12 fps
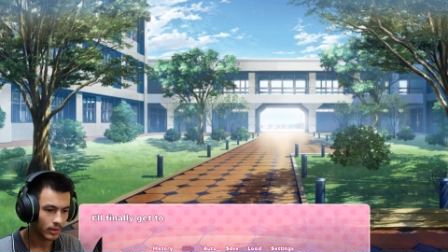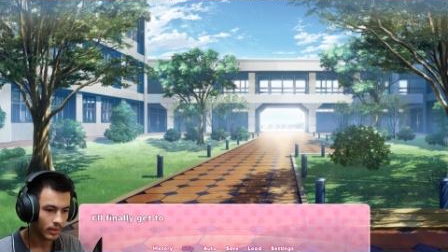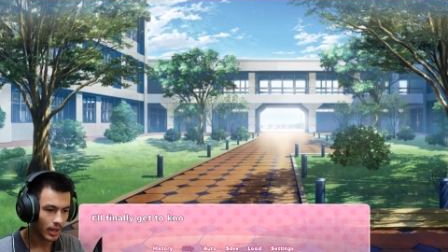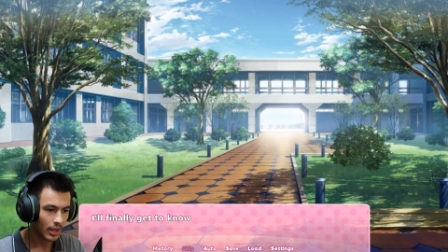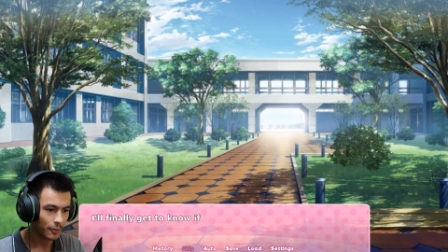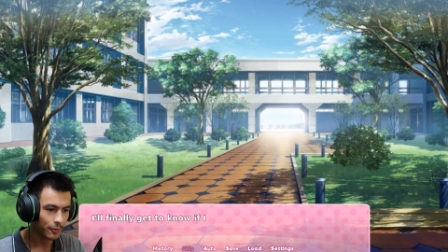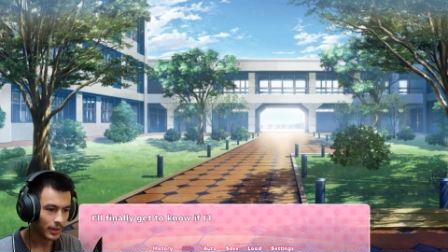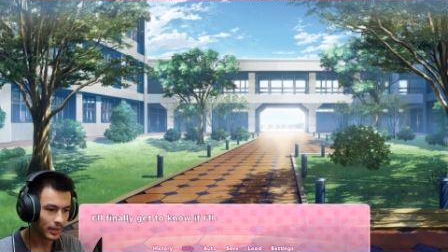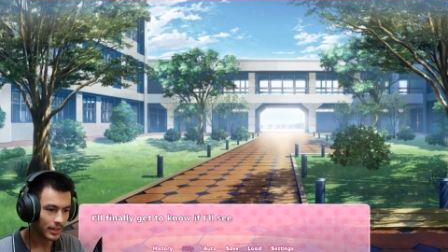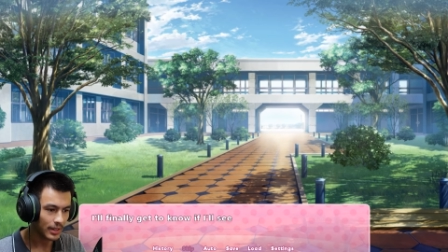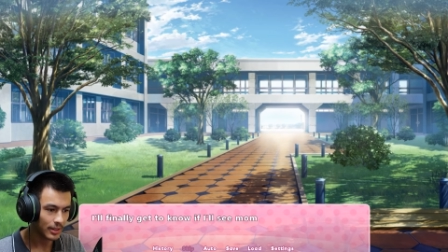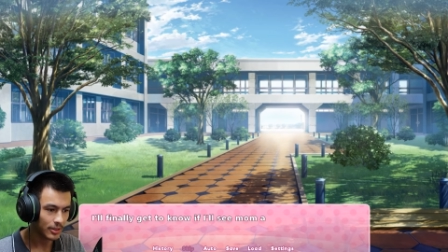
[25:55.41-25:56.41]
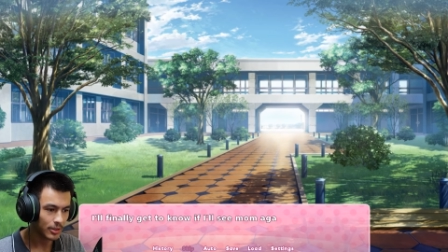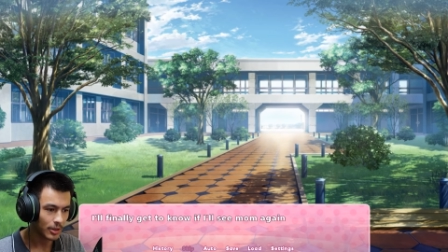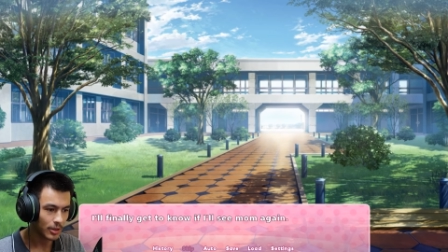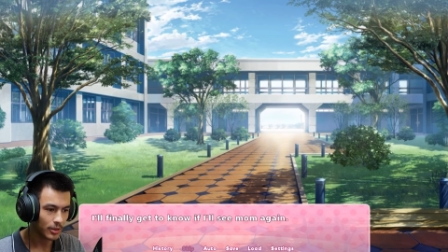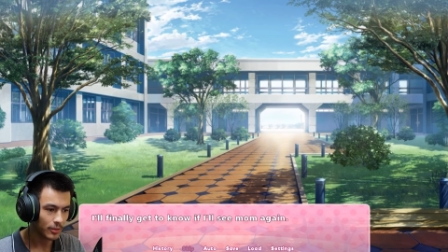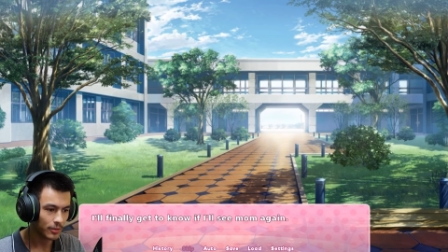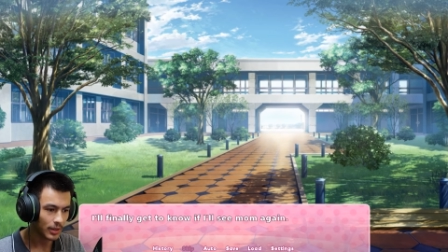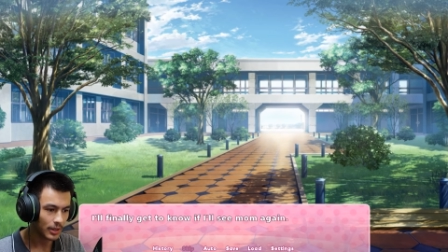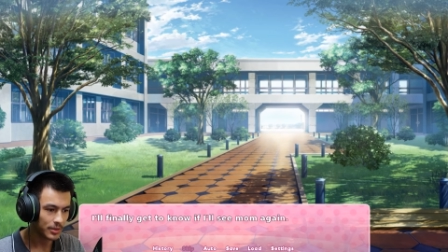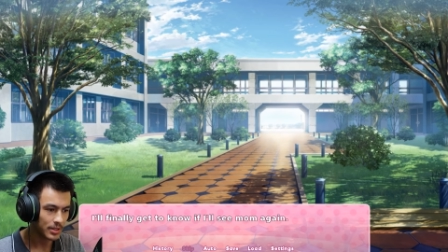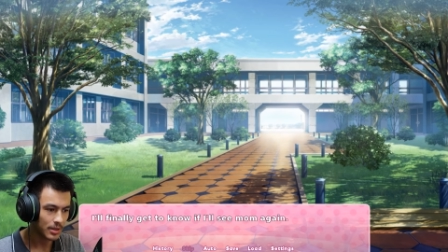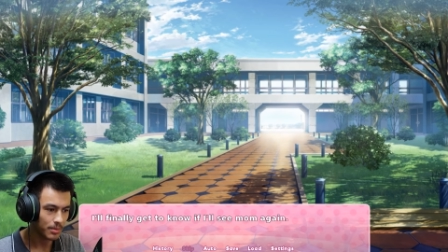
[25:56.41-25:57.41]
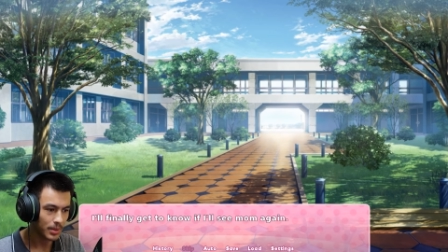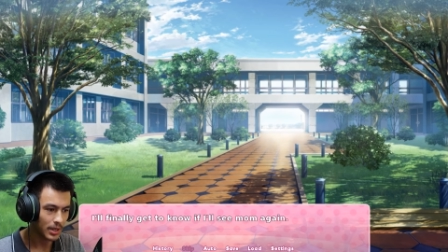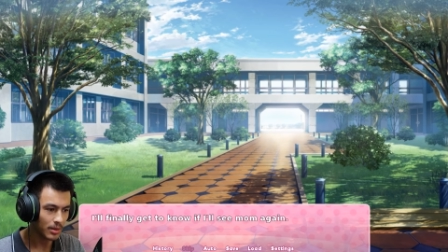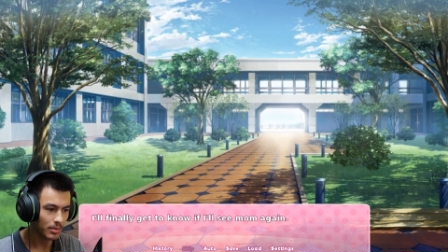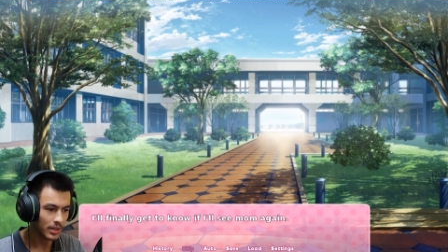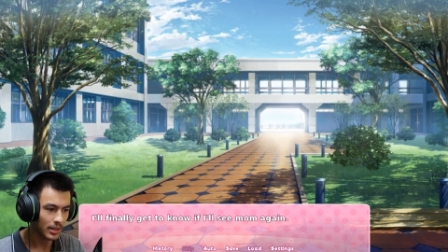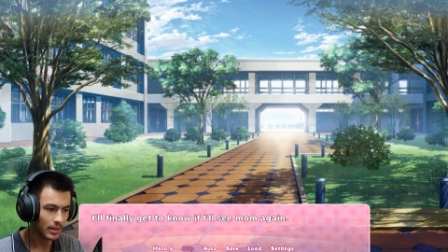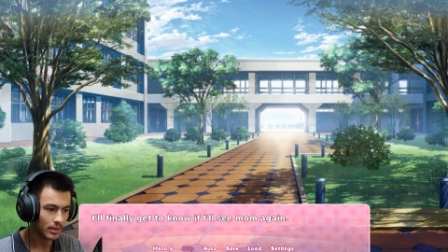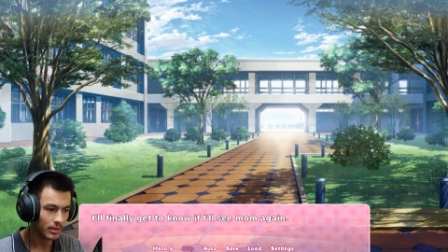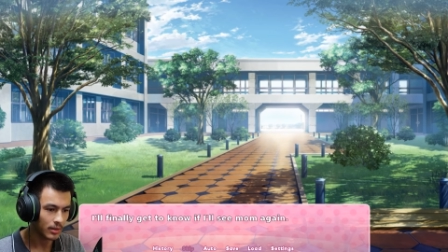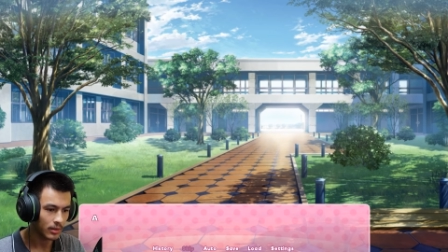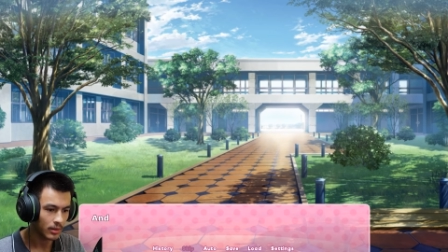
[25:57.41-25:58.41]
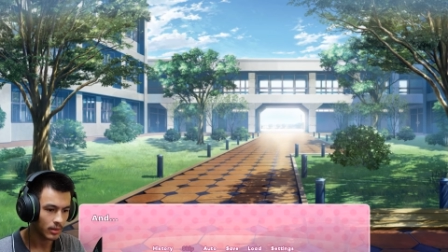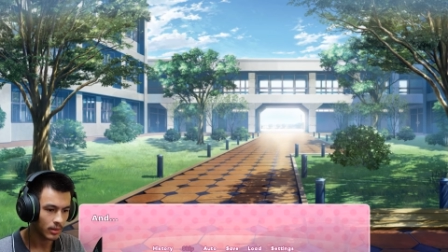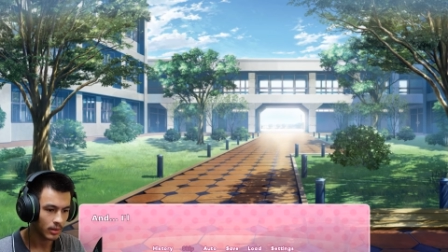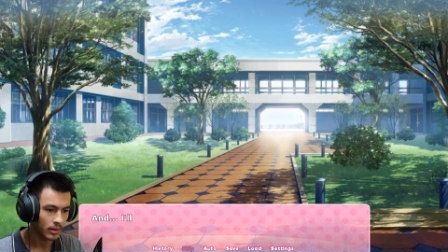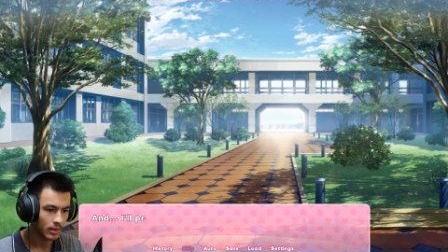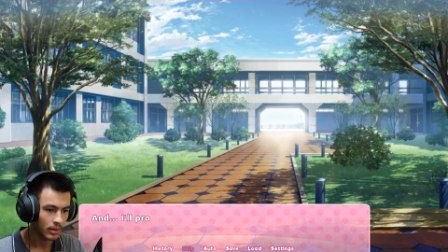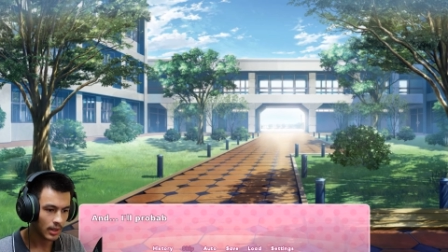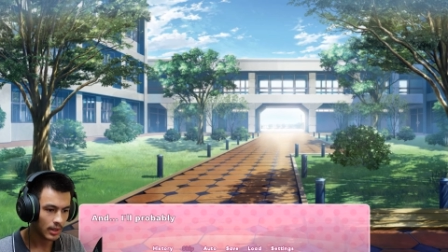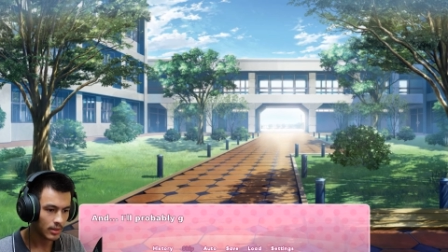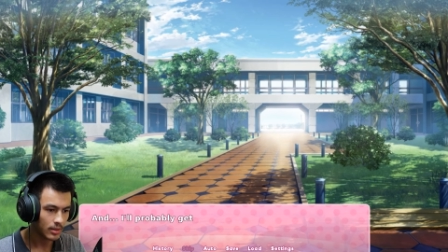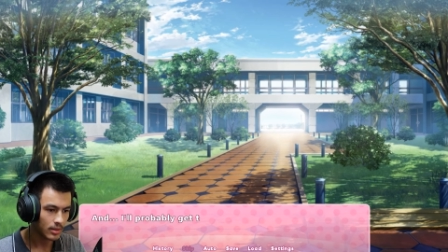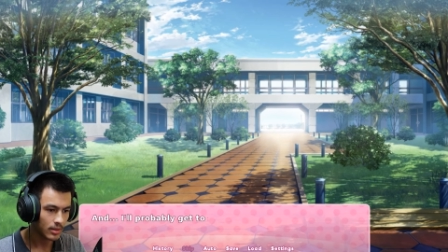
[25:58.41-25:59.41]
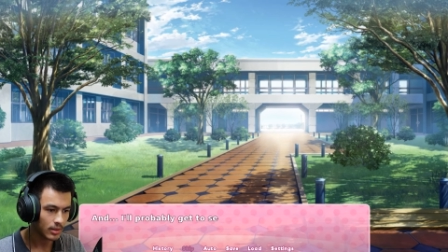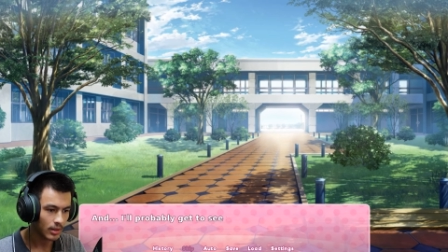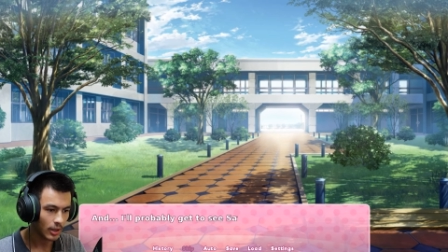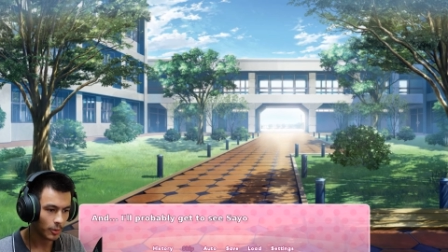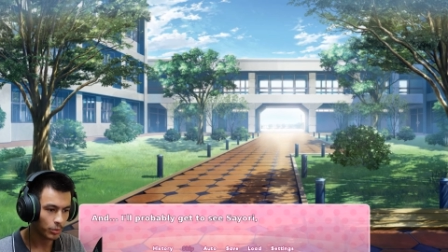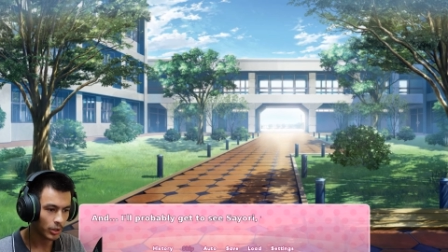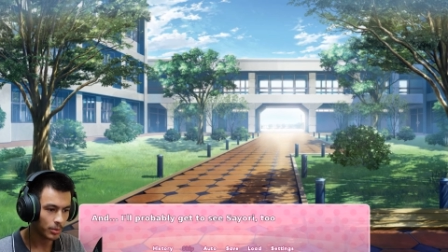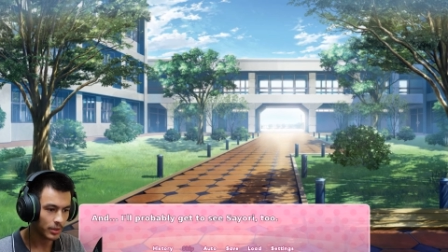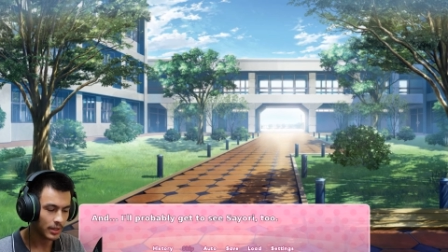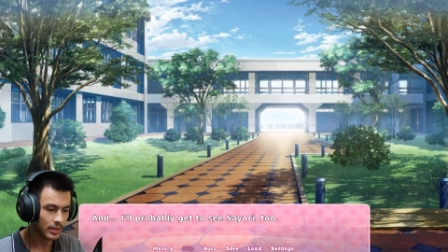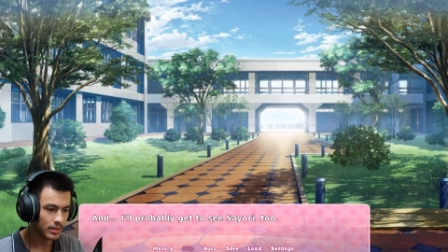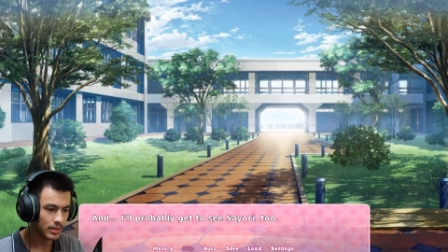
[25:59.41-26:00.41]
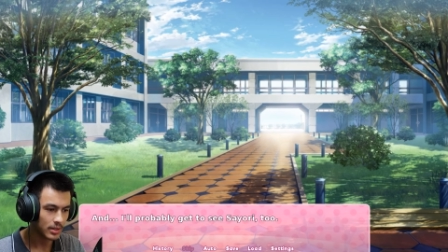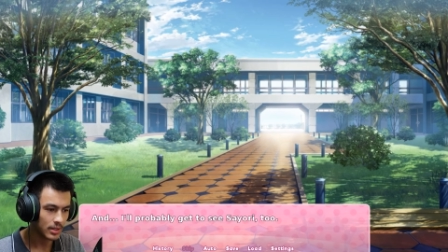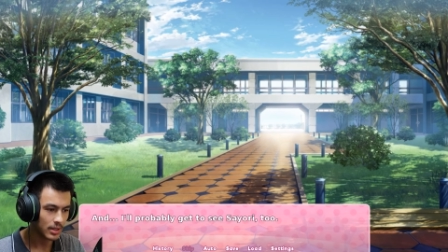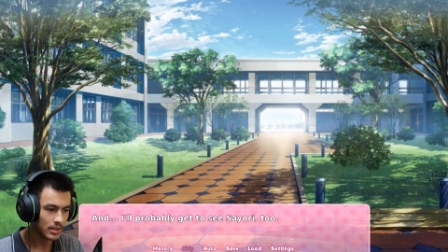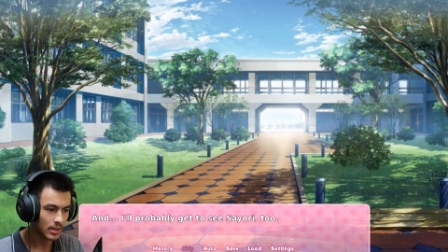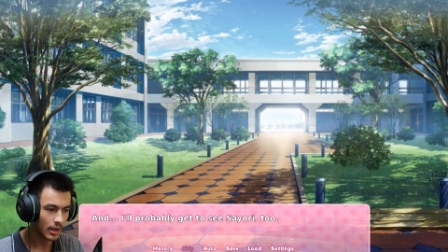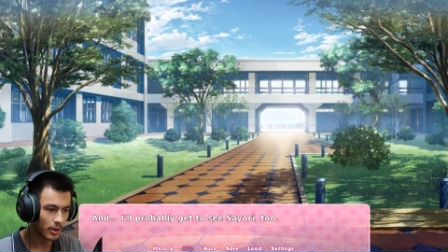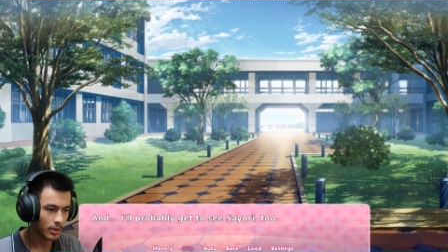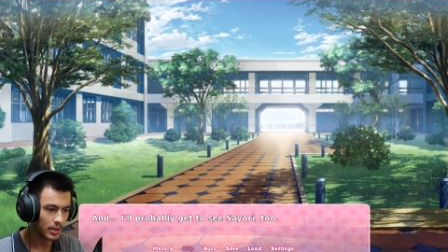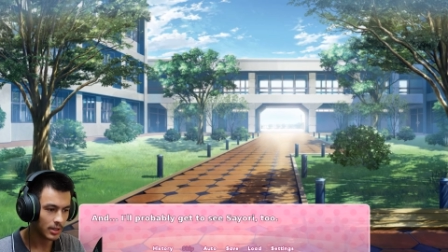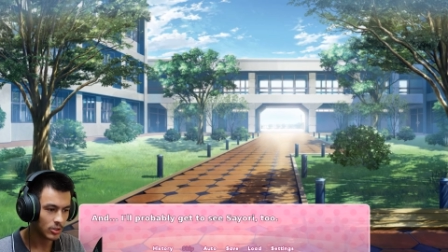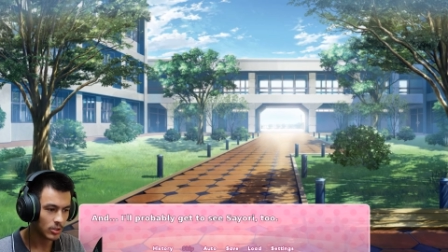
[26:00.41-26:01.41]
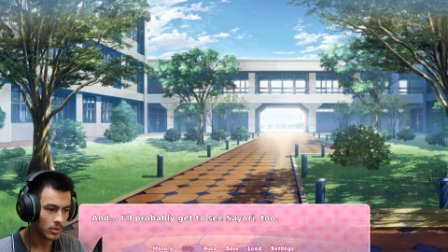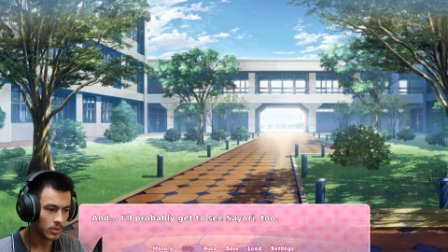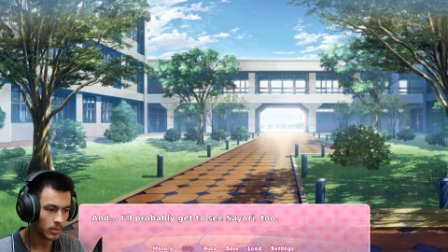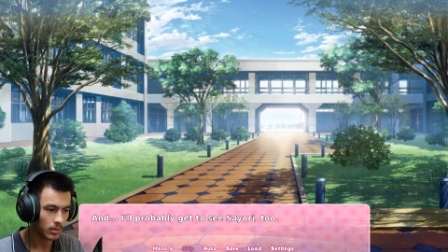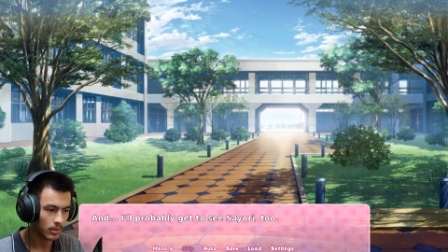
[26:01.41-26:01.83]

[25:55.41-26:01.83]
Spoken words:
I'll finally get to know if I'll see Mom again. And I'll probably get to see Sayori too.